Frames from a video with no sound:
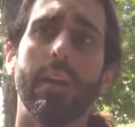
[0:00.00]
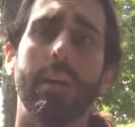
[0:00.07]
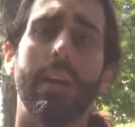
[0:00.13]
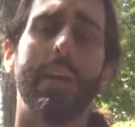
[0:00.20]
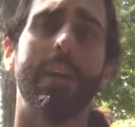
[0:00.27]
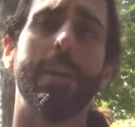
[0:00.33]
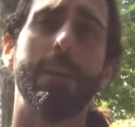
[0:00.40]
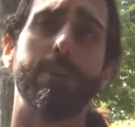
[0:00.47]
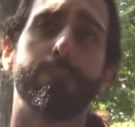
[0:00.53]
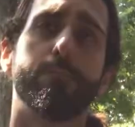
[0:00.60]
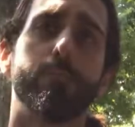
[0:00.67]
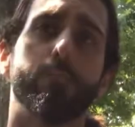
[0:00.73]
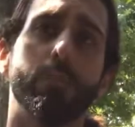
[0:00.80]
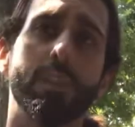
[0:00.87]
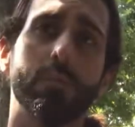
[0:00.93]

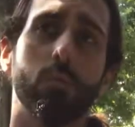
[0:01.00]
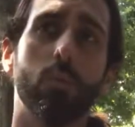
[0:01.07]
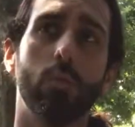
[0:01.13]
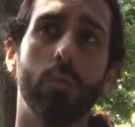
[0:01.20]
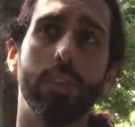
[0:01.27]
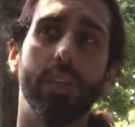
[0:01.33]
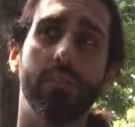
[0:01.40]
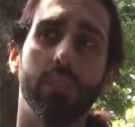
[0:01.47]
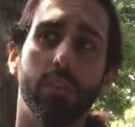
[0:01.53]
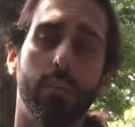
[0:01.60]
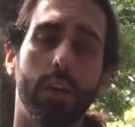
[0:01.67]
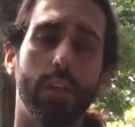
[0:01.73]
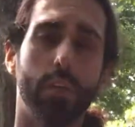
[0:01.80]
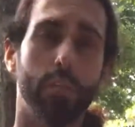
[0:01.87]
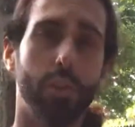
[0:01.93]
Because when we're giving the
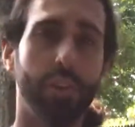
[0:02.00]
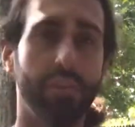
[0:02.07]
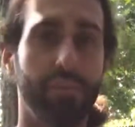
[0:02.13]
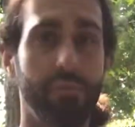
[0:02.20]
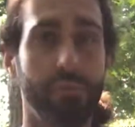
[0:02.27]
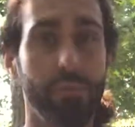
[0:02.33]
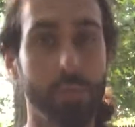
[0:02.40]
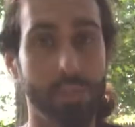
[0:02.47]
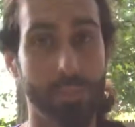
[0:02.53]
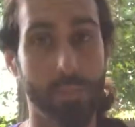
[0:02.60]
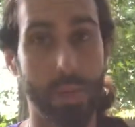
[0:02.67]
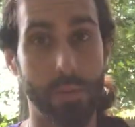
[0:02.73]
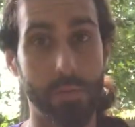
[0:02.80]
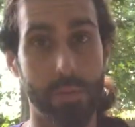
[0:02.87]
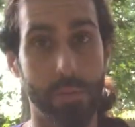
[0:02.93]
body a break from food,
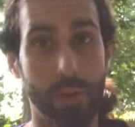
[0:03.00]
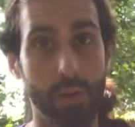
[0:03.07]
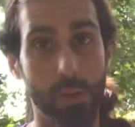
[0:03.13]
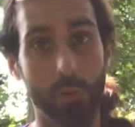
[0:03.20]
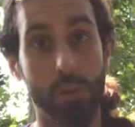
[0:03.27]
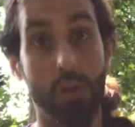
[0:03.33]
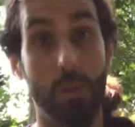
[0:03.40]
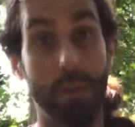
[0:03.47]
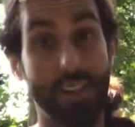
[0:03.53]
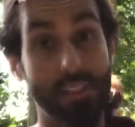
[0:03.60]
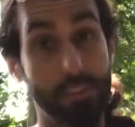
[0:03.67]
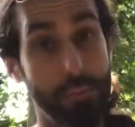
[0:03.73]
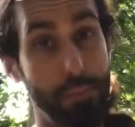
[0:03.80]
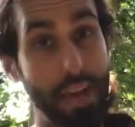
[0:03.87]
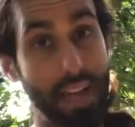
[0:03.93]
sometimes the body will come back
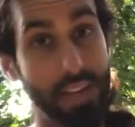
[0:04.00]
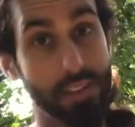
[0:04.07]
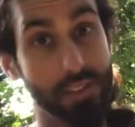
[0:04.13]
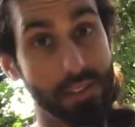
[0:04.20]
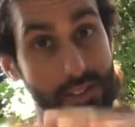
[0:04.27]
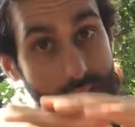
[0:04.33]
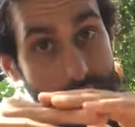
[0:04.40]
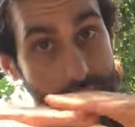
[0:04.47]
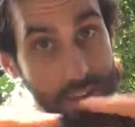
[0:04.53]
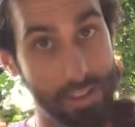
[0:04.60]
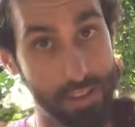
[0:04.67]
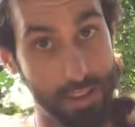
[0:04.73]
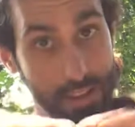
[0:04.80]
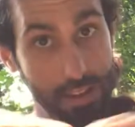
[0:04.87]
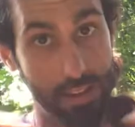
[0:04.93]
to balance and
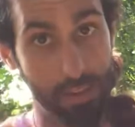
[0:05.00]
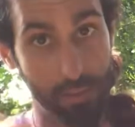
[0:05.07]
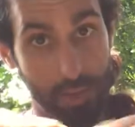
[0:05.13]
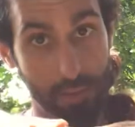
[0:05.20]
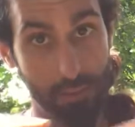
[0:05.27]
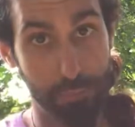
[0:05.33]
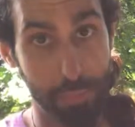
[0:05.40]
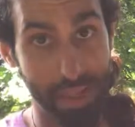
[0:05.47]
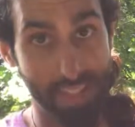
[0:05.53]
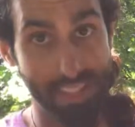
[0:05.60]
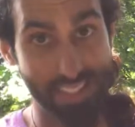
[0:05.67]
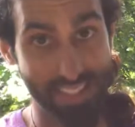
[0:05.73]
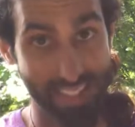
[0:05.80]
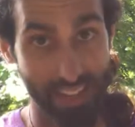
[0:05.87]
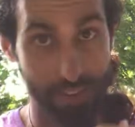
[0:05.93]
a
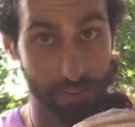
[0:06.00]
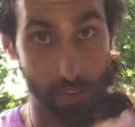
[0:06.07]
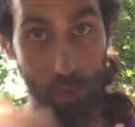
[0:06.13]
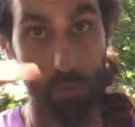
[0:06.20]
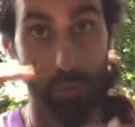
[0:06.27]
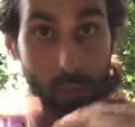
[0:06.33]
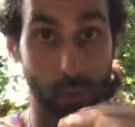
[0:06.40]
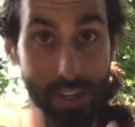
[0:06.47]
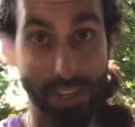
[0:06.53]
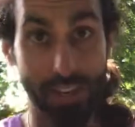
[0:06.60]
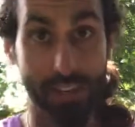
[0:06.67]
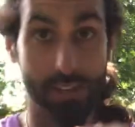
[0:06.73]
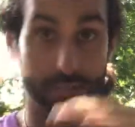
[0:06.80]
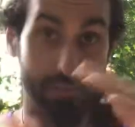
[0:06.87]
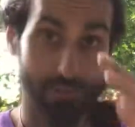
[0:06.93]
base level where we
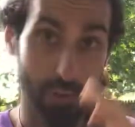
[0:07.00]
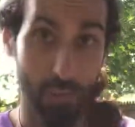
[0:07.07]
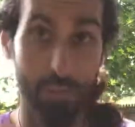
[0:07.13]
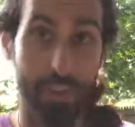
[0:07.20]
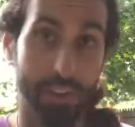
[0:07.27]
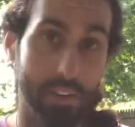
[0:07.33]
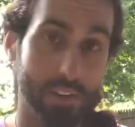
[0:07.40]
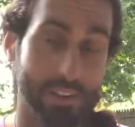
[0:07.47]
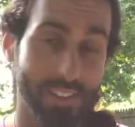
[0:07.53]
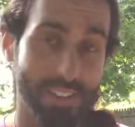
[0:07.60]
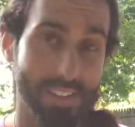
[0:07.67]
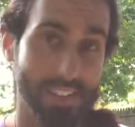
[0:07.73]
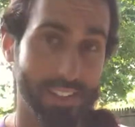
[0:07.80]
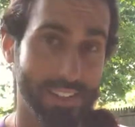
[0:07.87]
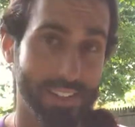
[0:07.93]
can, from there,
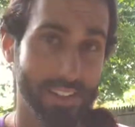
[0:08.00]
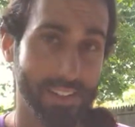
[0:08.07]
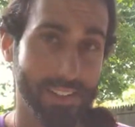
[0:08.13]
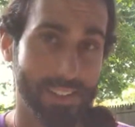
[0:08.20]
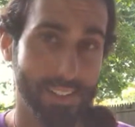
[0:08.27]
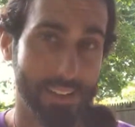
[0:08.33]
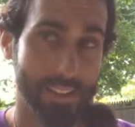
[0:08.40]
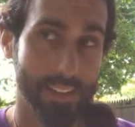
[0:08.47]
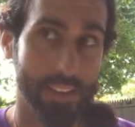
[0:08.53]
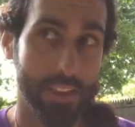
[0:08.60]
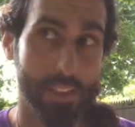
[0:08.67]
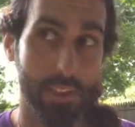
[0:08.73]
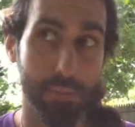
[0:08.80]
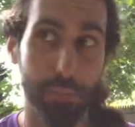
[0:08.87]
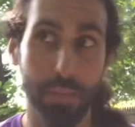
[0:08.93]

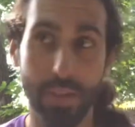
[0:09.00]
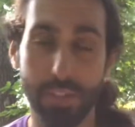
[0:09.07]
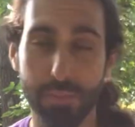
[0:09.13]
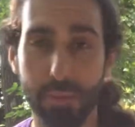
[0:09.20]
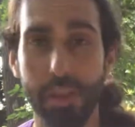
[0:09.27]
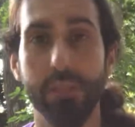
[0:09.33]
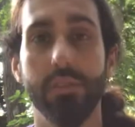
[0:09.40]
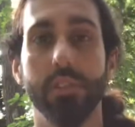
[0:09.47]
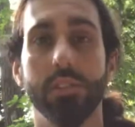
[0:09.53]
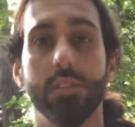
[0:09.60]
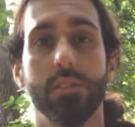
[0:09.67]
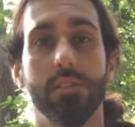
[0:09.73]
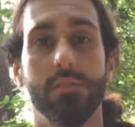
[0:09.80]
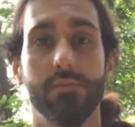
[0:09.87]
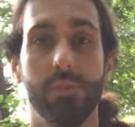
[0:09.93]
get the best
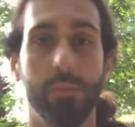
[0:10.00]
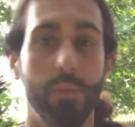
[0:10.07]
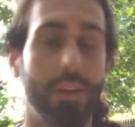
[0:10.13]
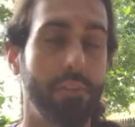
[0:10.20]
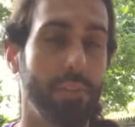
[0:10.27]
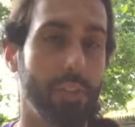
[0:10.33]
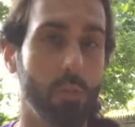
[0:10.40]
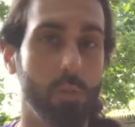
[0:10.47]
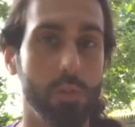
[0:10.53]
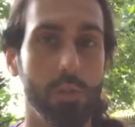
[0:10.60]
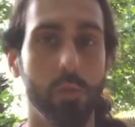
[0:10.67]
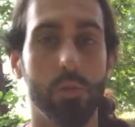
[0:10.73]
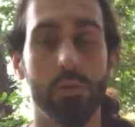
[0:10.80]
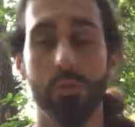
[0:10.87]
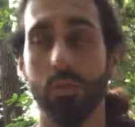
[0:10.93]
benefits from everything we're
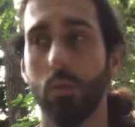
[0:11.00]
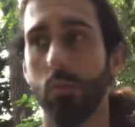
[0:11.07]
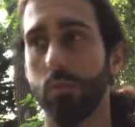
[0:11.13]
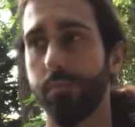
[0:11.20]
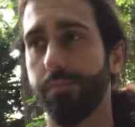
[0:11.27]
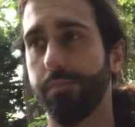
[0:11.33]
doing. So